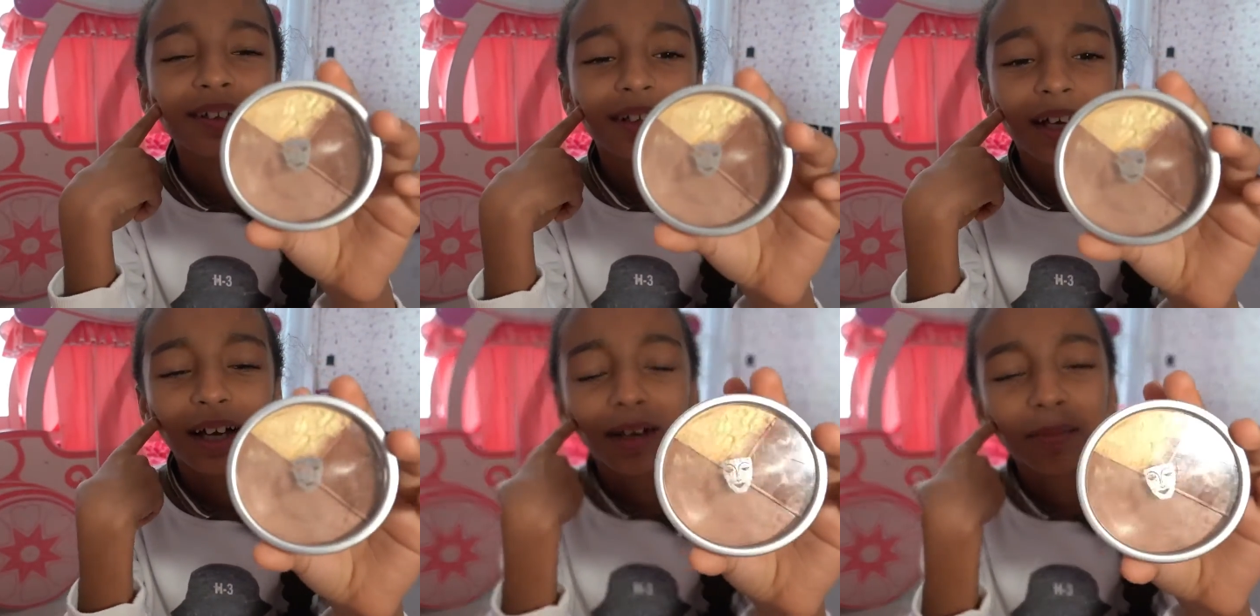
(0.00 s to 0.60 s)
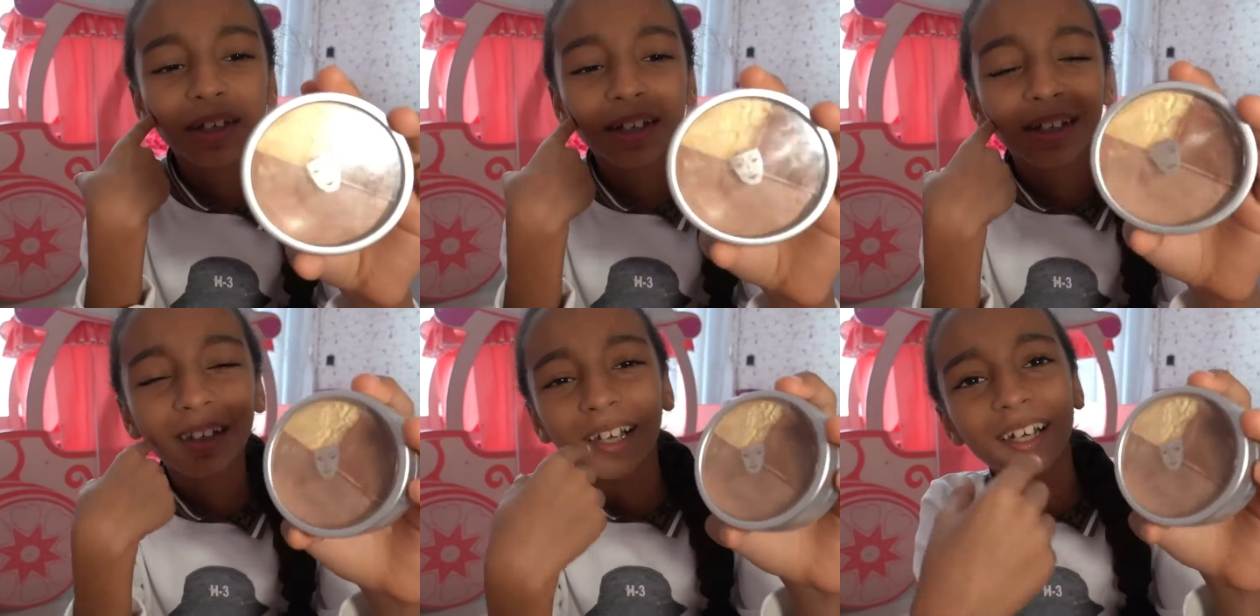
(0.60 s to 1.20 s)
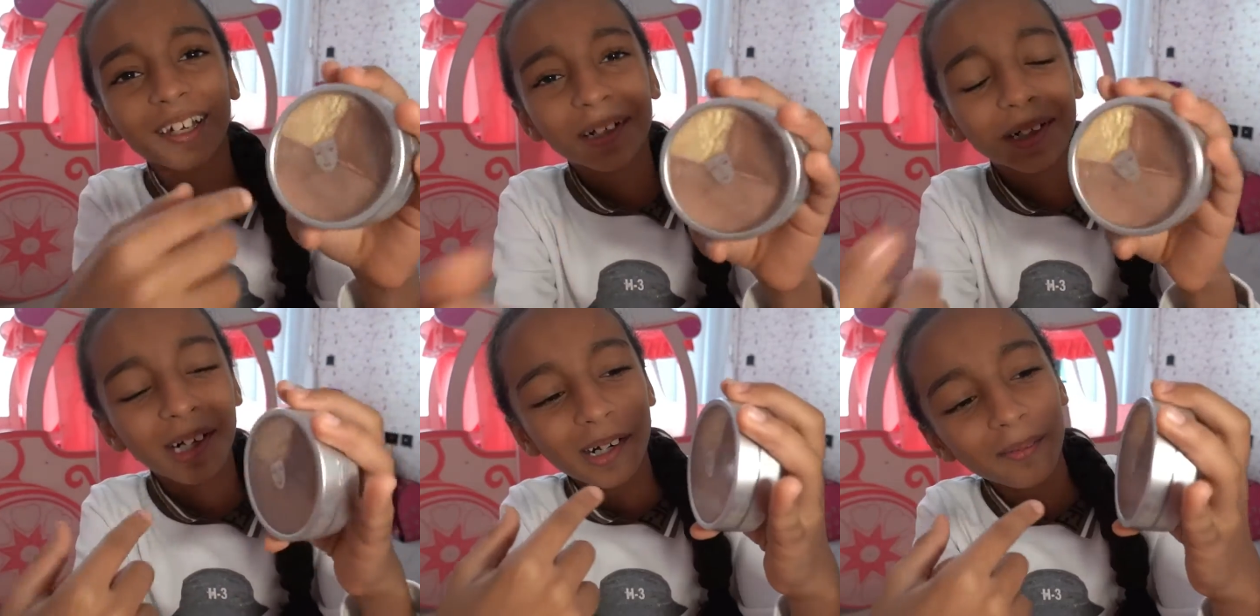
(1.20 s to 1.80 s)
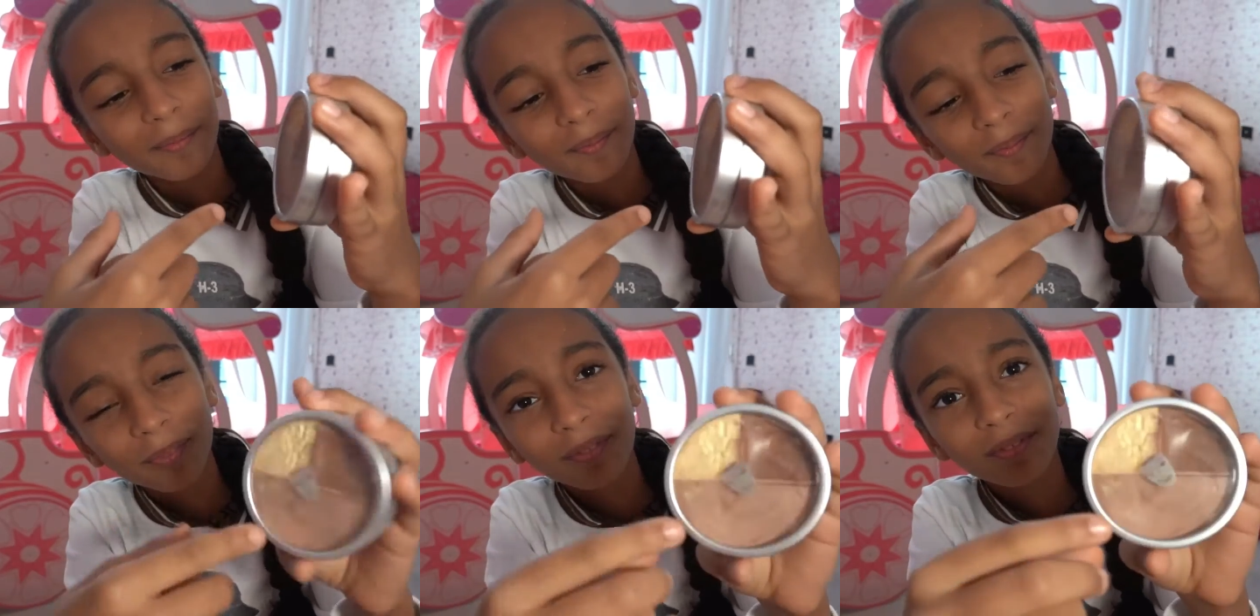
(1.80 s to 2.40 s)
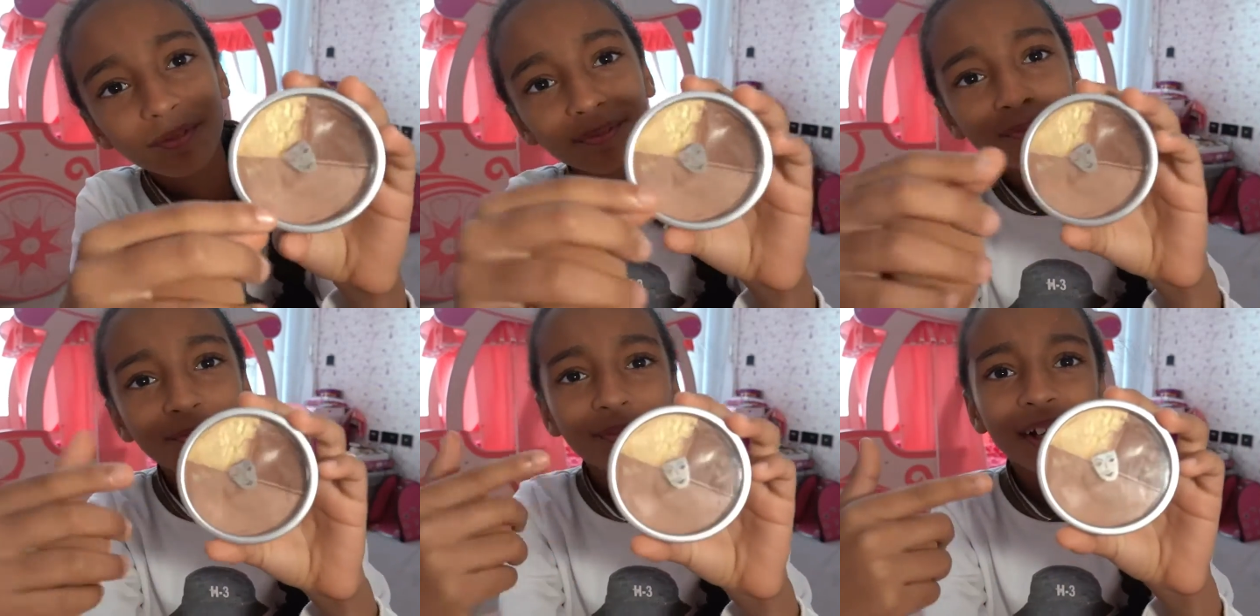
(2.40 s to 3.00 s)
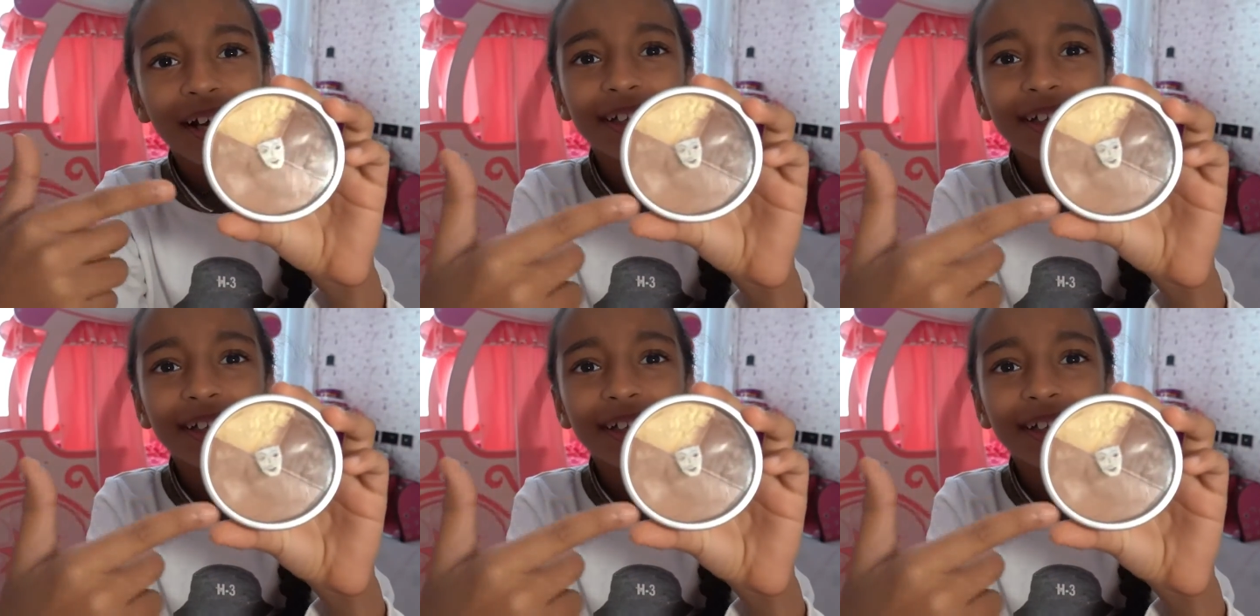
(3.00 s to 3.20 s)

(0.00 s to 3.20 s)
I mean, like, I